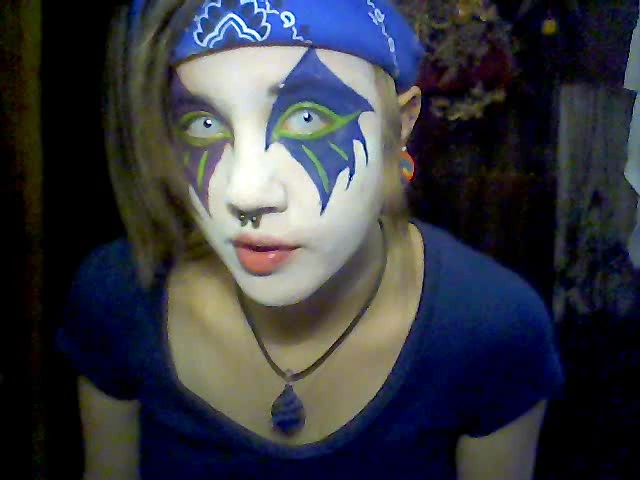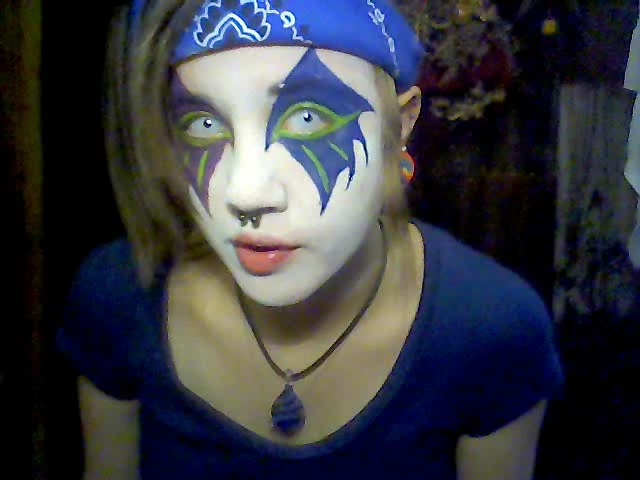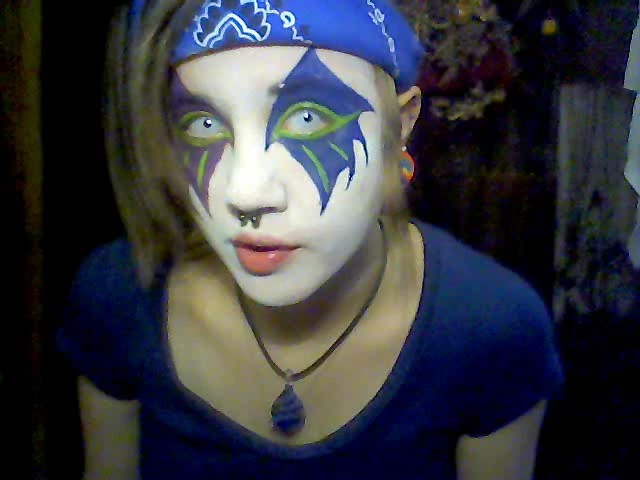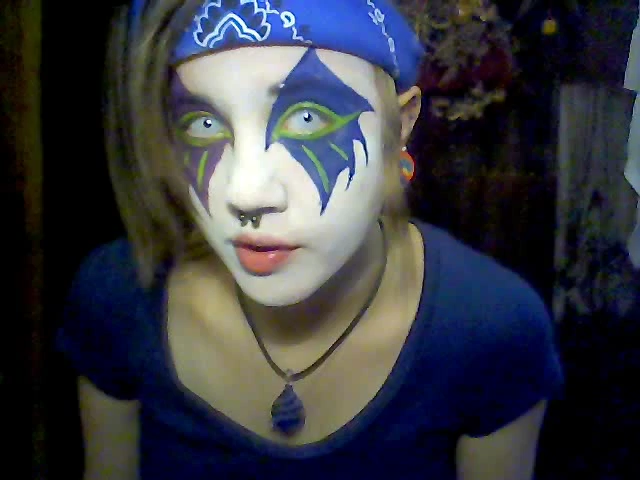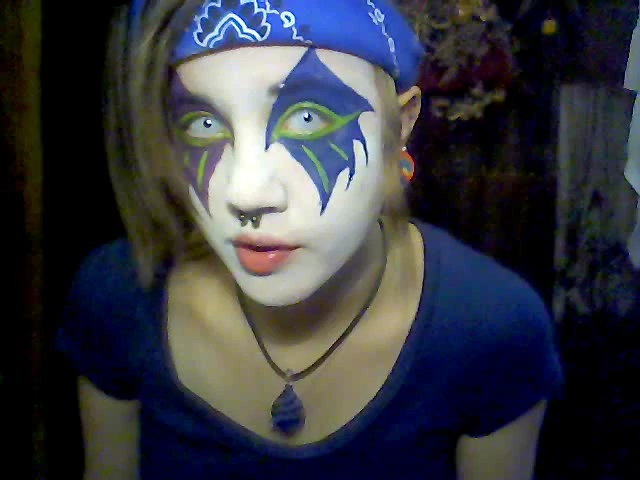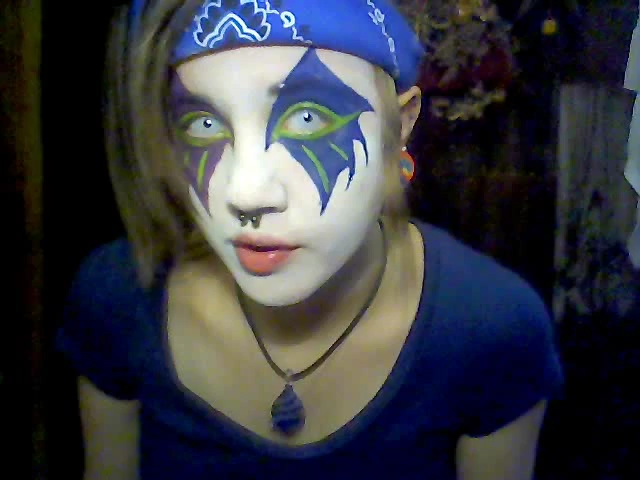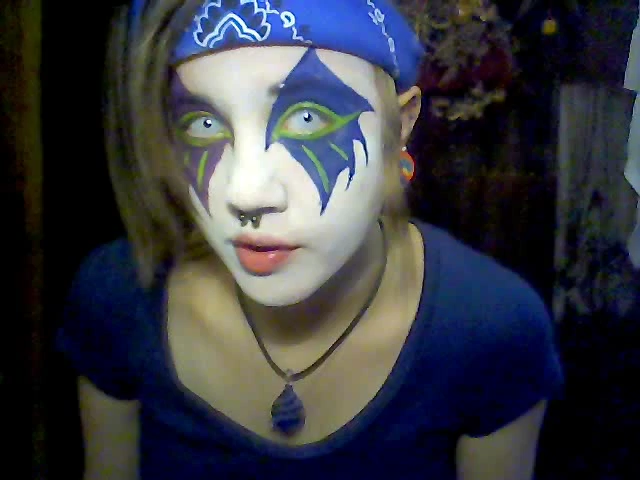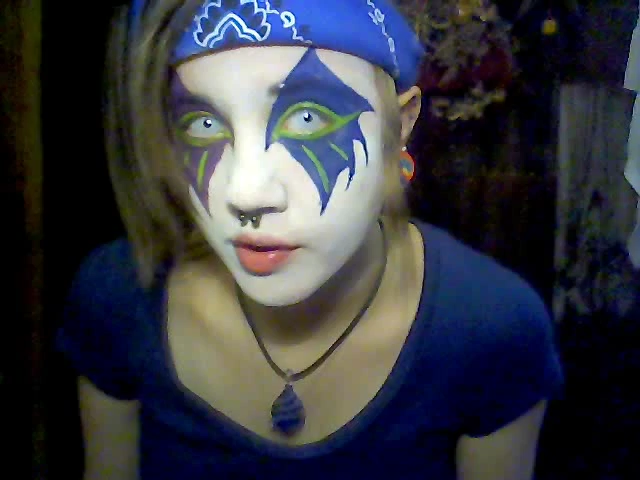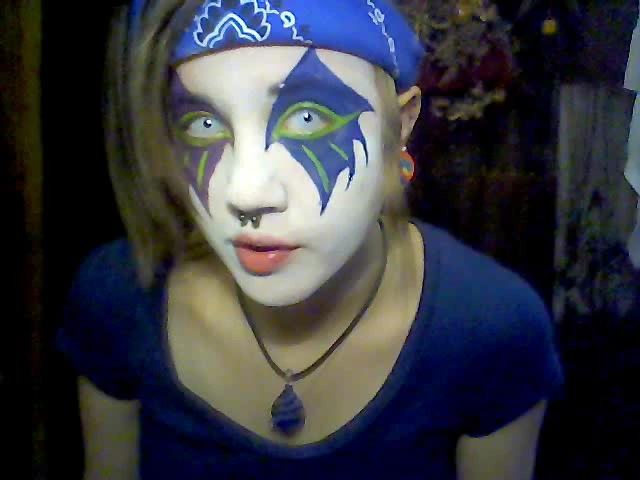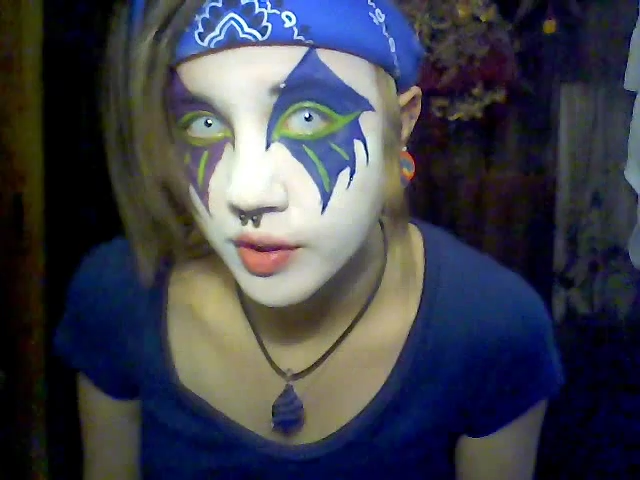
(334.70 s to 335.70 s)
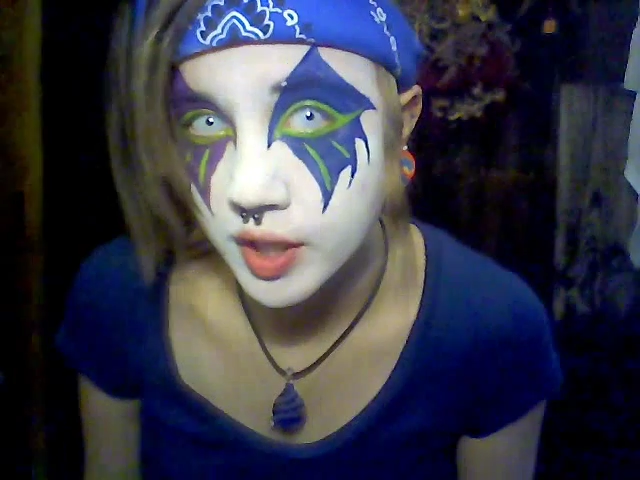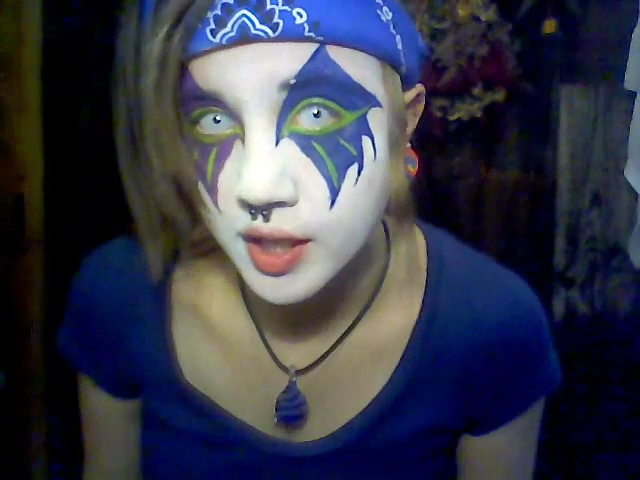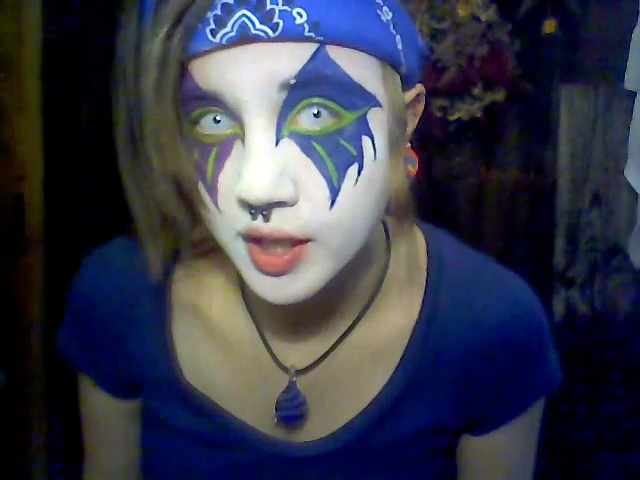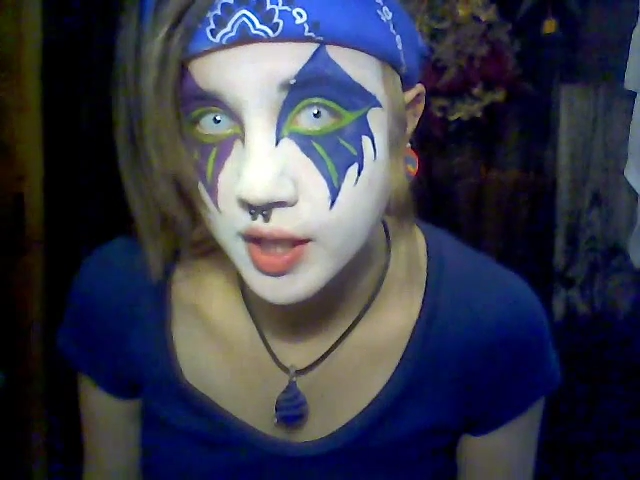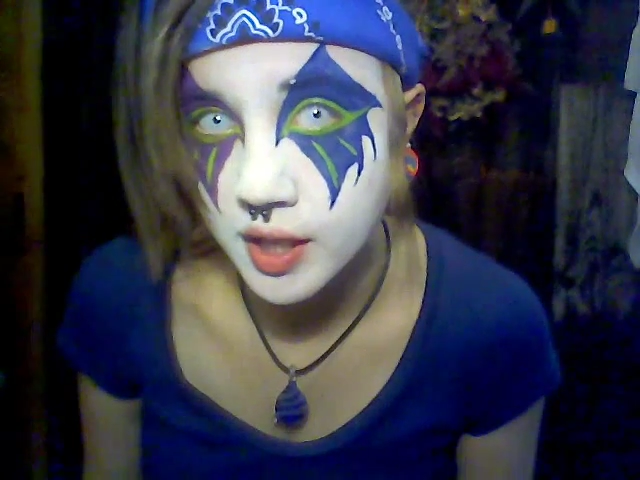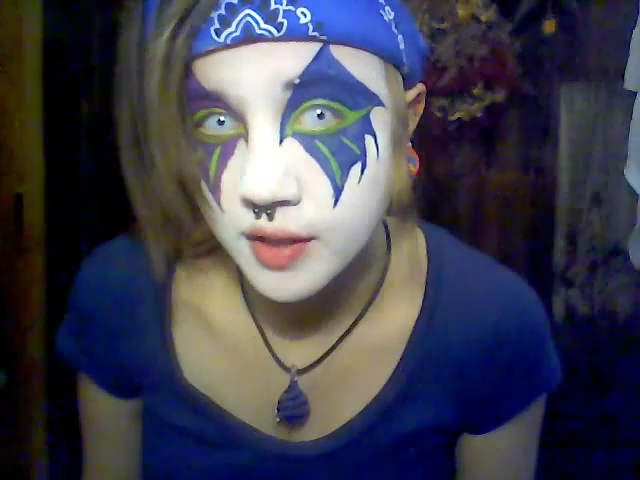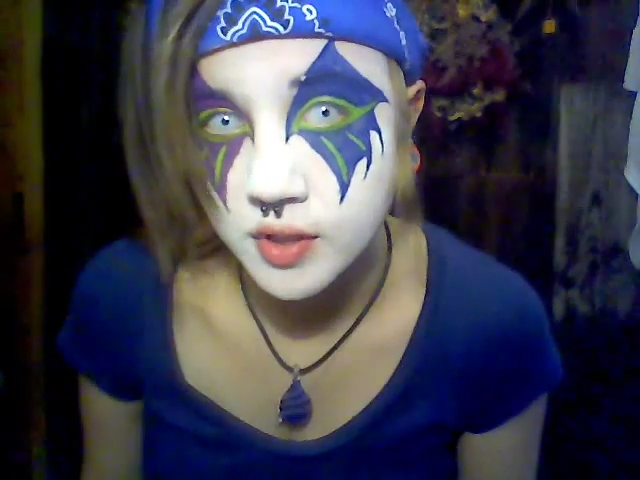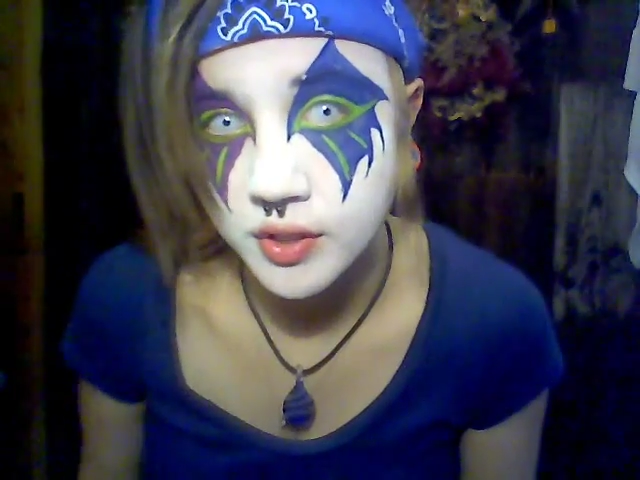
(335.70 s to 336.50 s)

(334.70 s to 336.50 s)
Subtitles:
Alright, now that I've done the